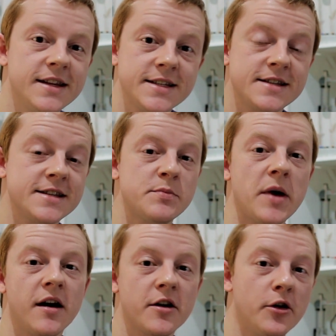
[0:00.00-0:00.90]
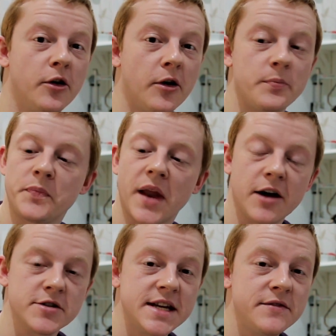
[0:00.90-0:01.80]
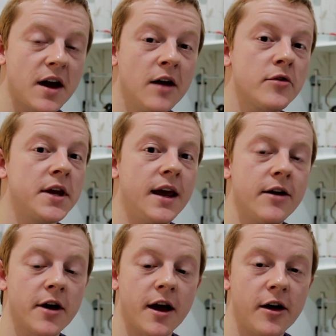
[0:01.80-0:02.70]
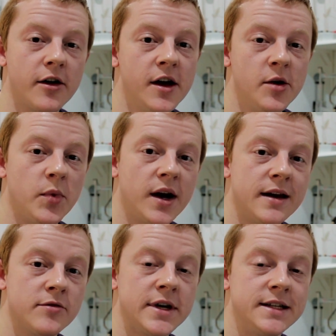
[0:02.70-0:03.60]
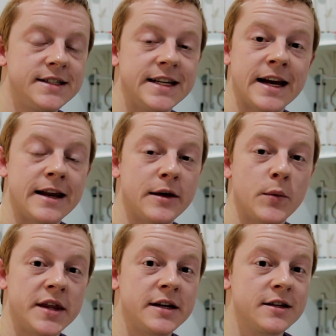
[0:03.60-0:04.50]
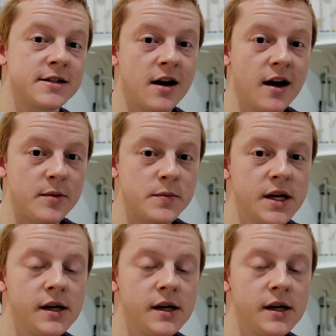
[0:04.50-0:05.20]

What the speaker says: This is the Spark Core. I received it over a year ago, but I never did anything with it at the time.